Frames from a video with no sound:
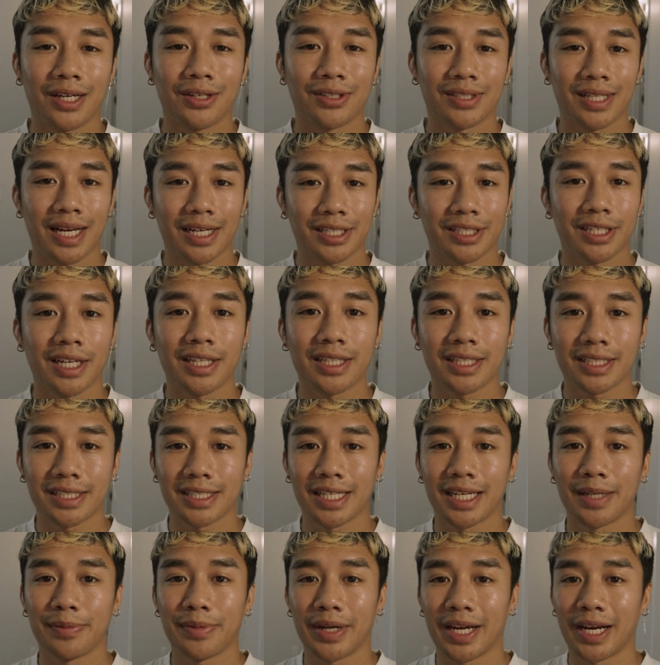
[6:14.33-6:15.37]
It was actually at the
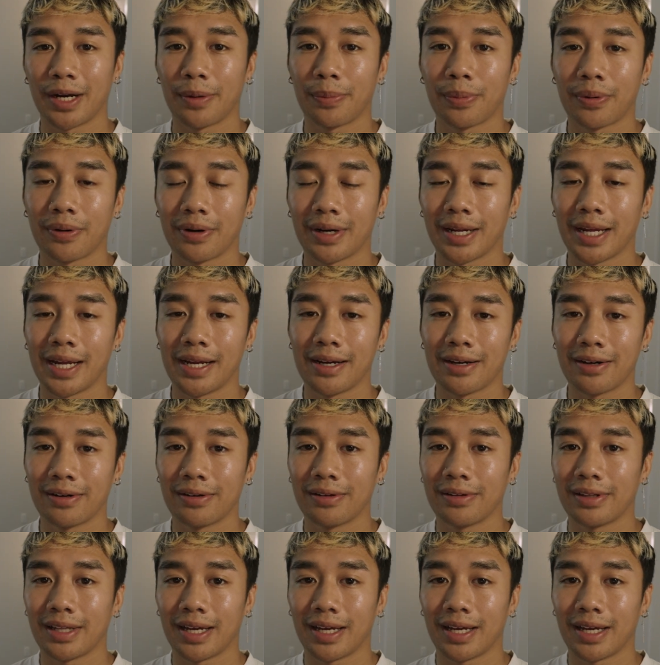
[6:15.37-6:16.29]
same airport hangar